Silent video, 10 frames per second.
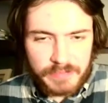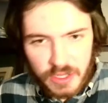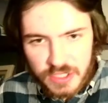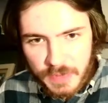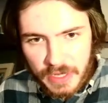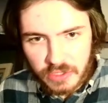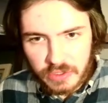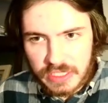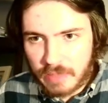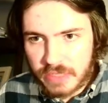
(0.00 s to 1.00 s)
how special
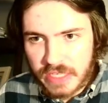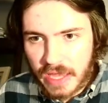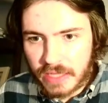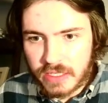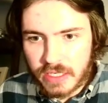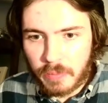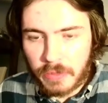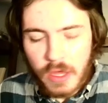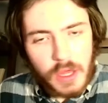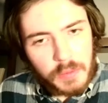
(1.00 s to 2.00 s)
teams ends up
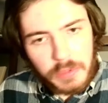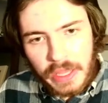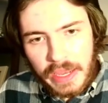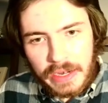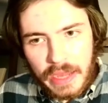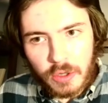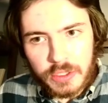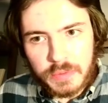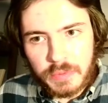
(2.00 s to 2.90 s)
playing out.